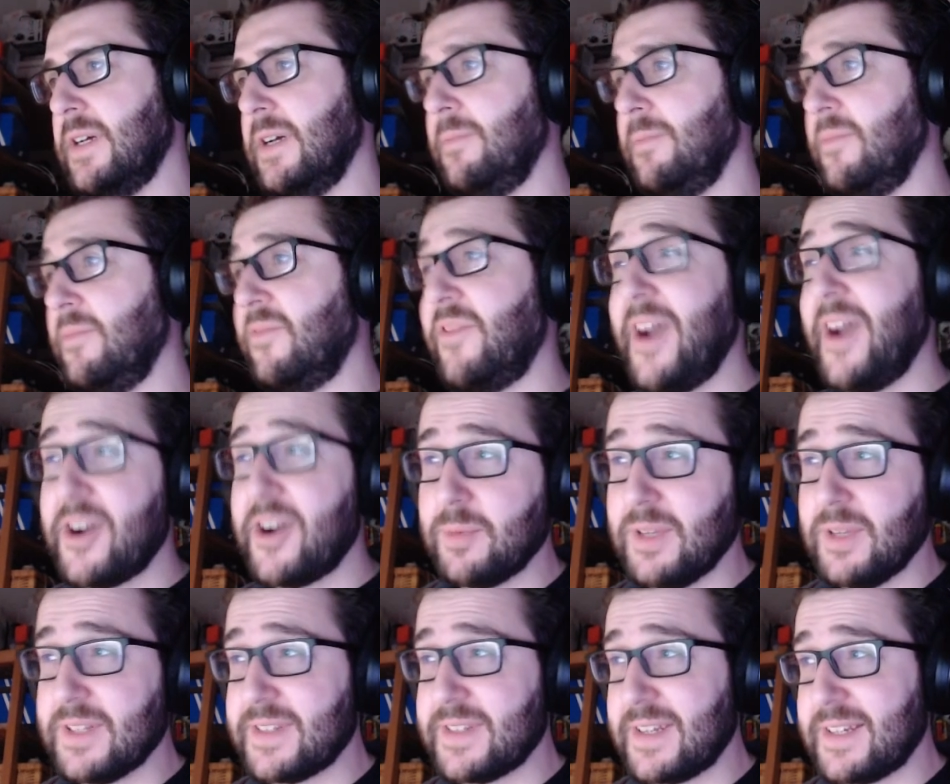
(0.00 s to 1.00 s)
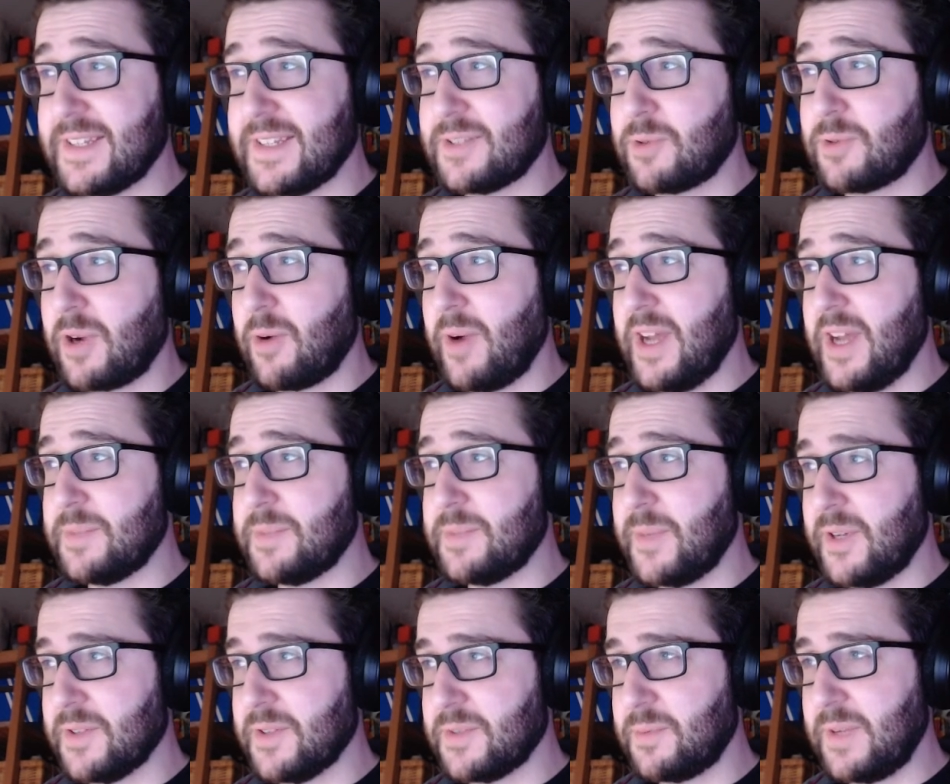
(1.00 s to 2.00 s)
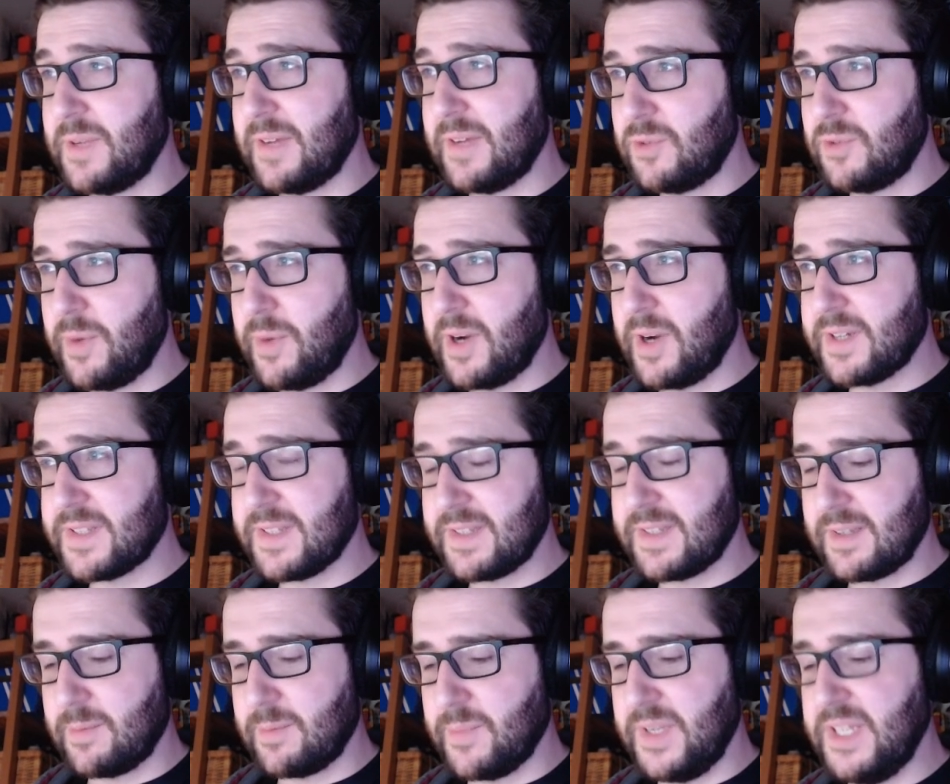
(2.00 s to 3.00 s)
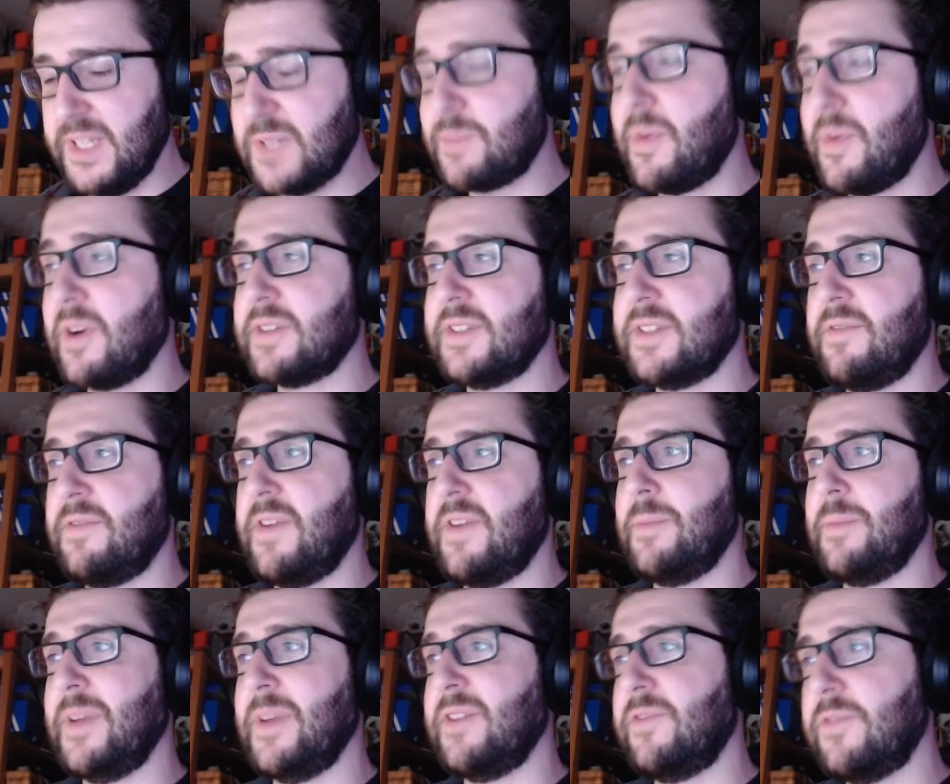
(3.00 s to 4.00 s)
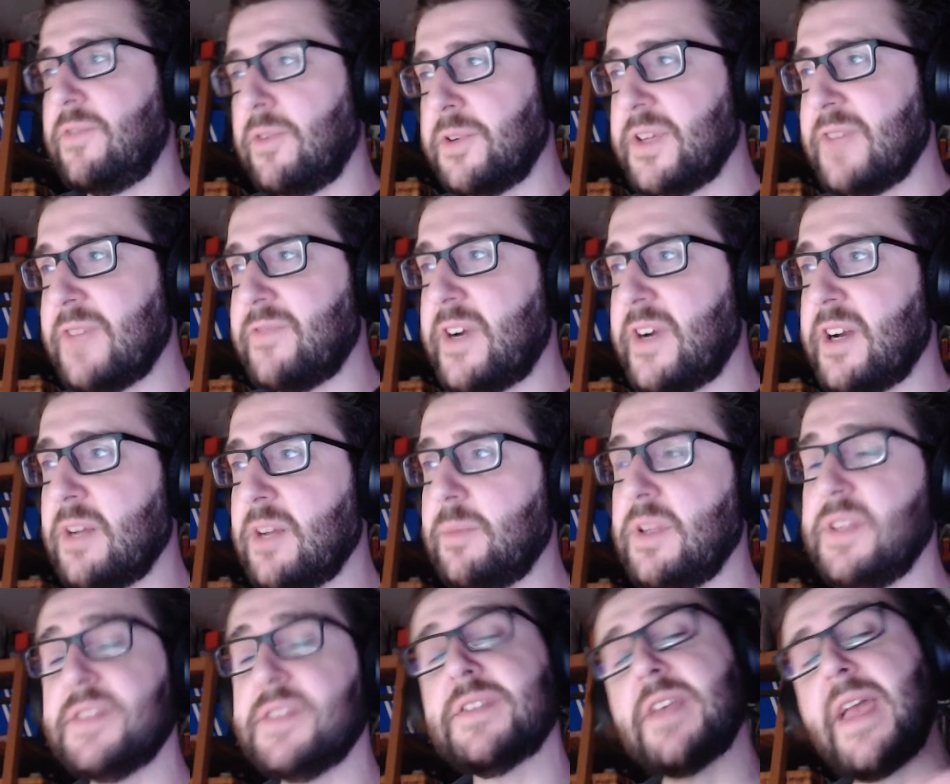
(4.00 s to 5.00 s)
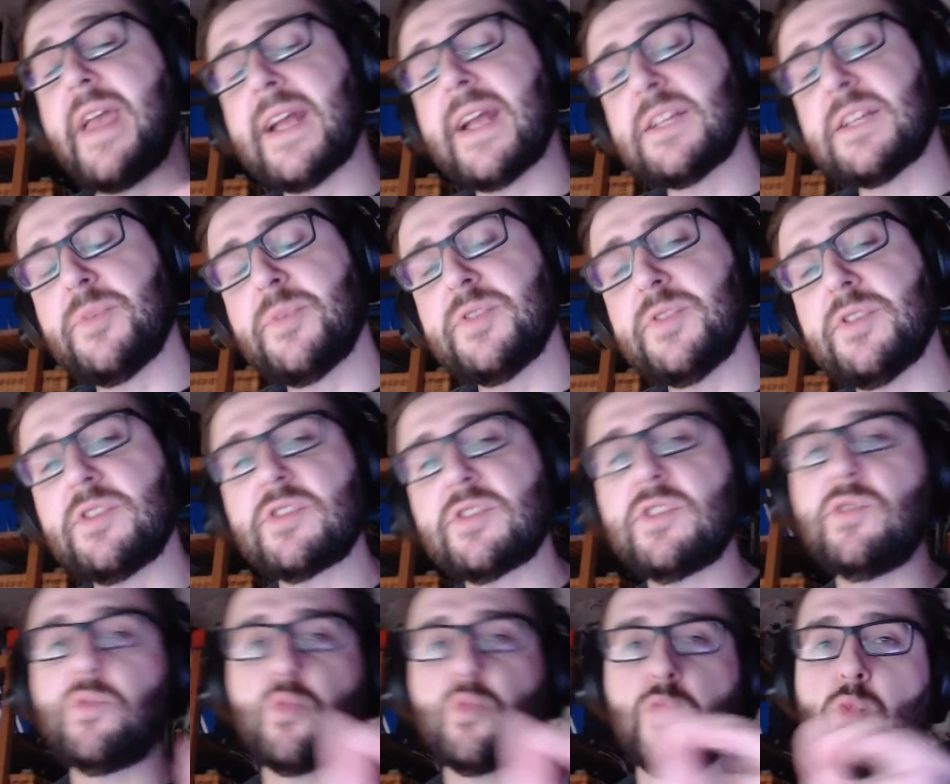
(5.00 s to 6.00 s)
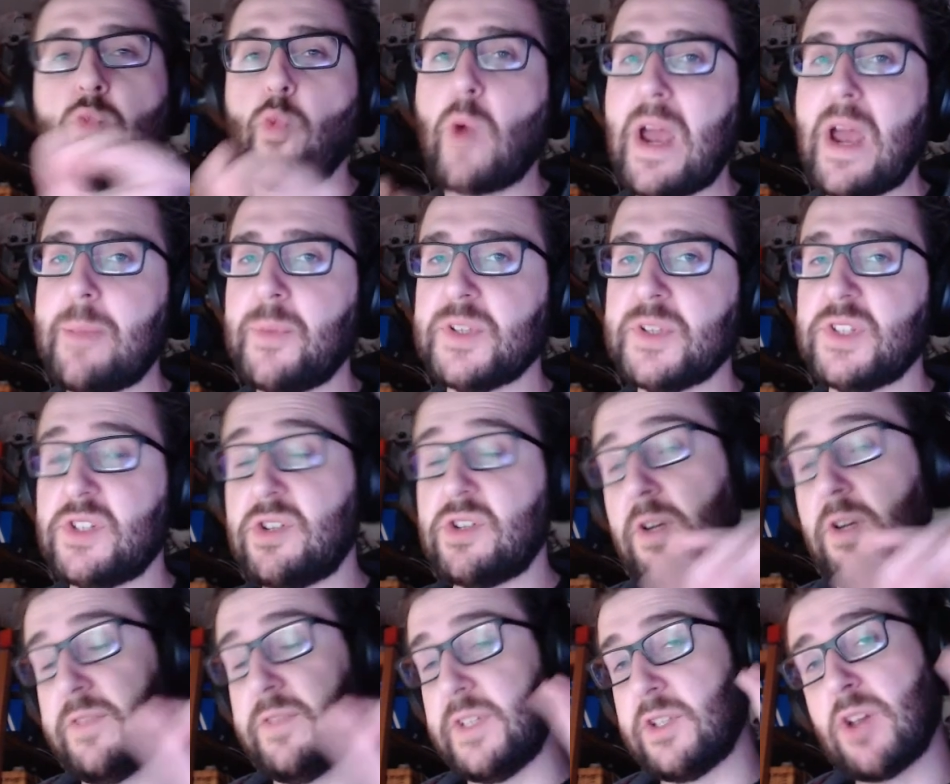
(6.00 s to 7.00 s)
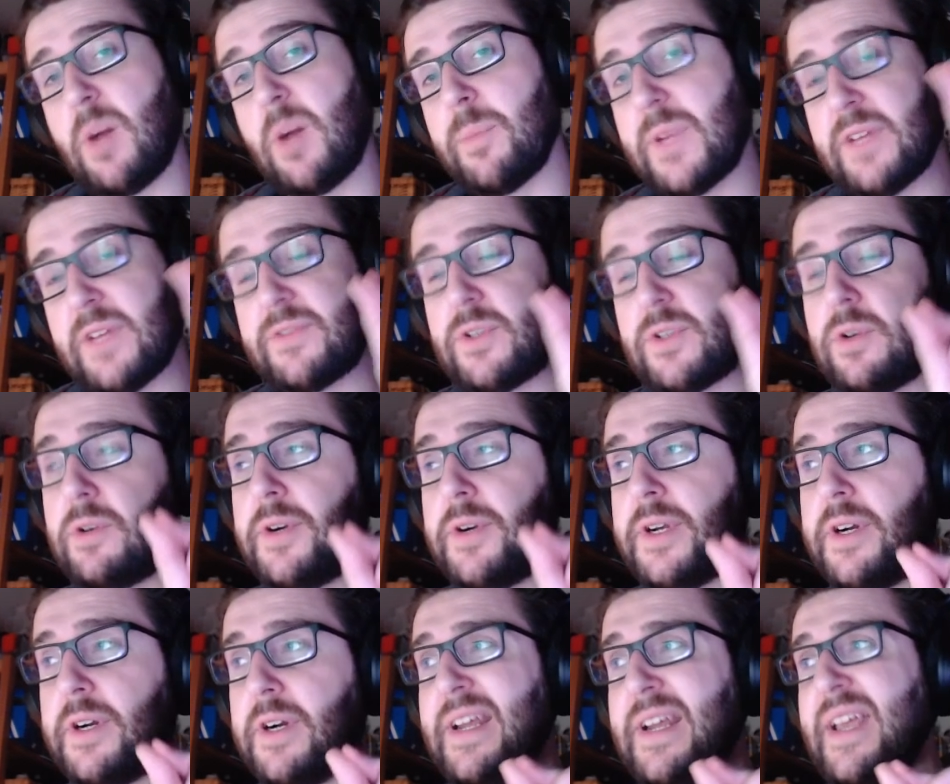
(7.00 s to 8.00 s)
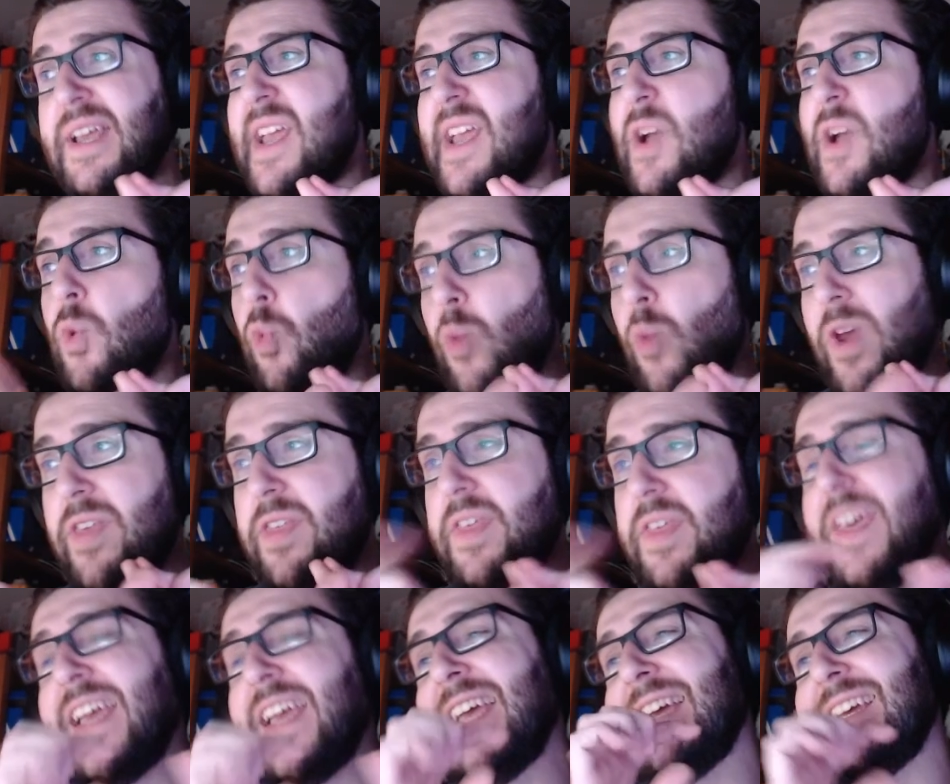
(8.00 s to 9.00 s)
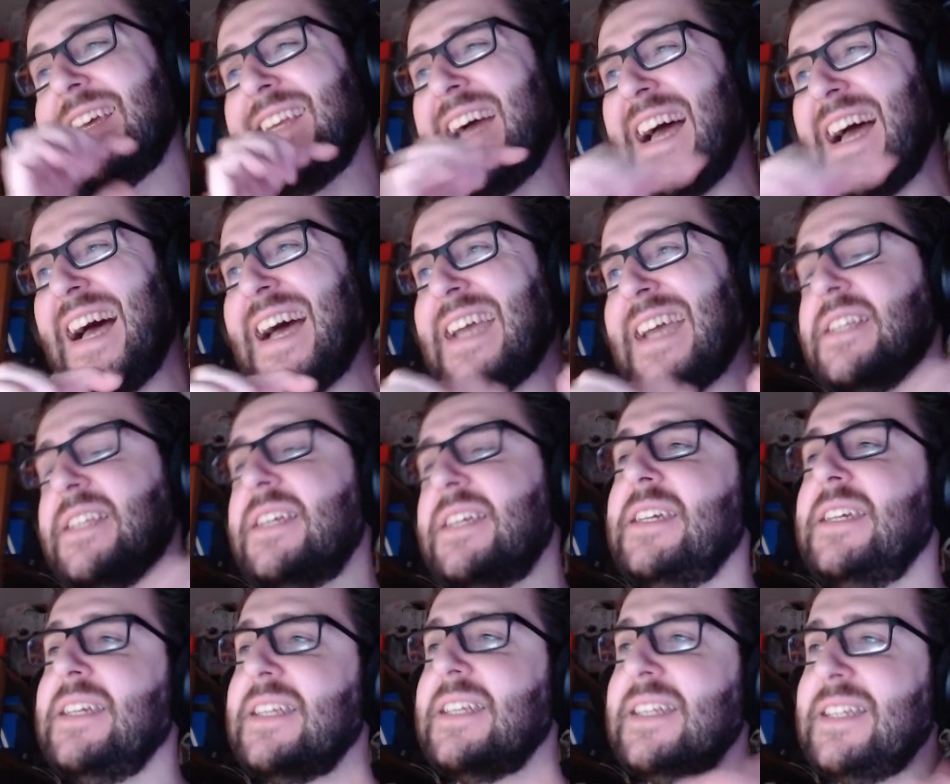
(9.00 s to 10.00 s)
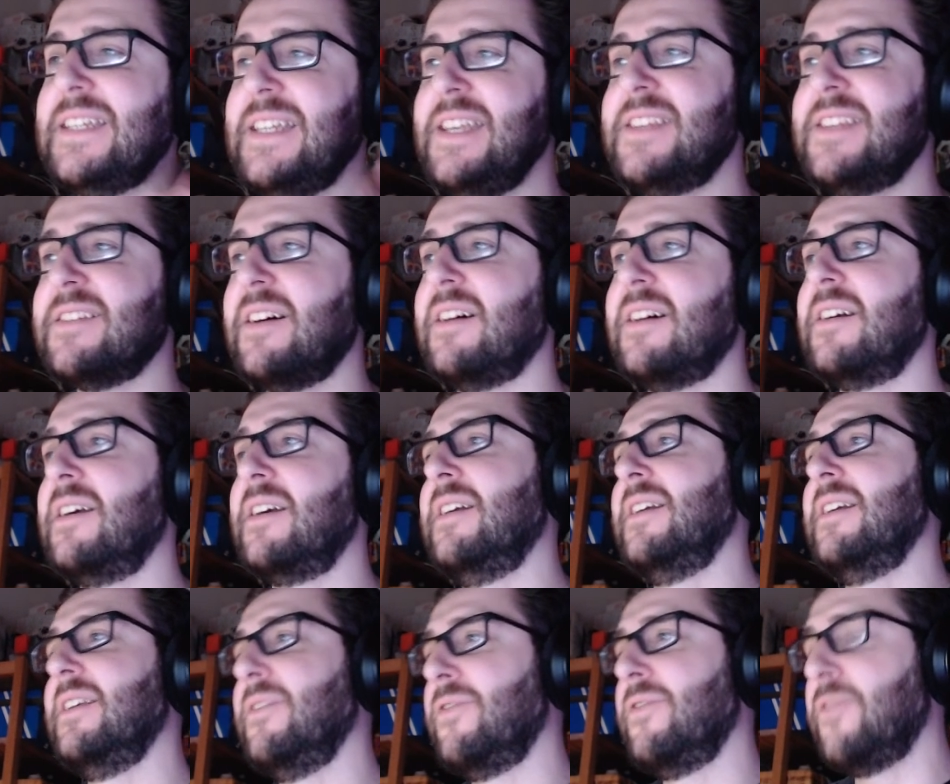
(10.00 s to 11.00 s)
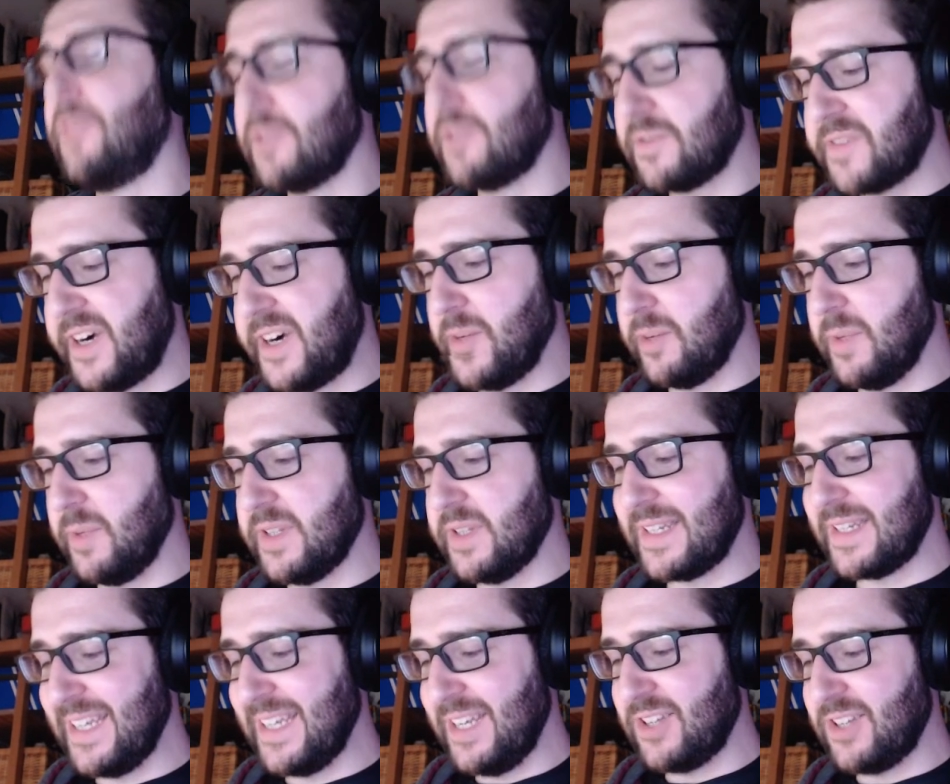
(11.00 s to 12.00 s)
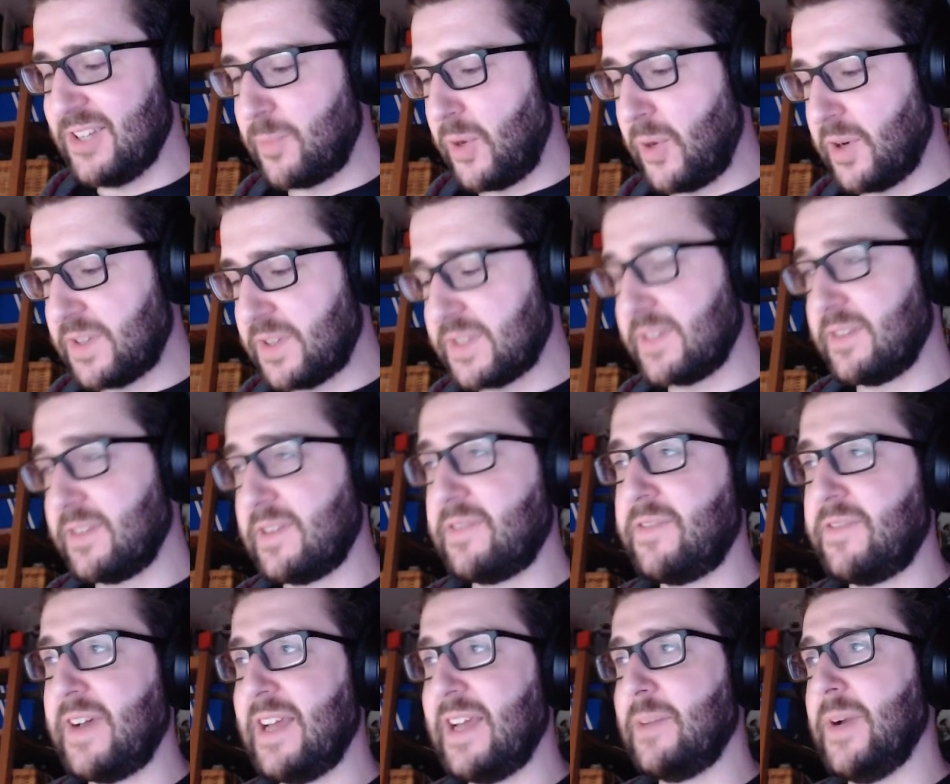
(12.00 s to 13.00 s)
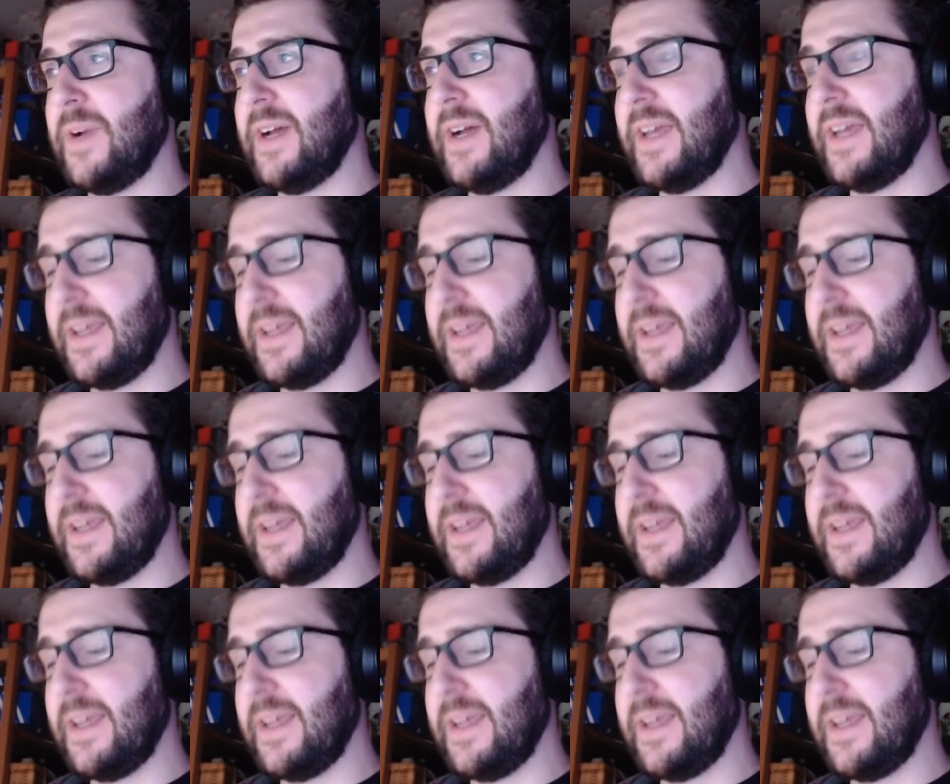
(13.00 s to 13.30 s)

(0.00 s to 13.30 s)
variables that this requires, because we have two boxes and each box defined by four variables: x position, y position of the top left corner, width, and height. These are four variables that each box is defined by.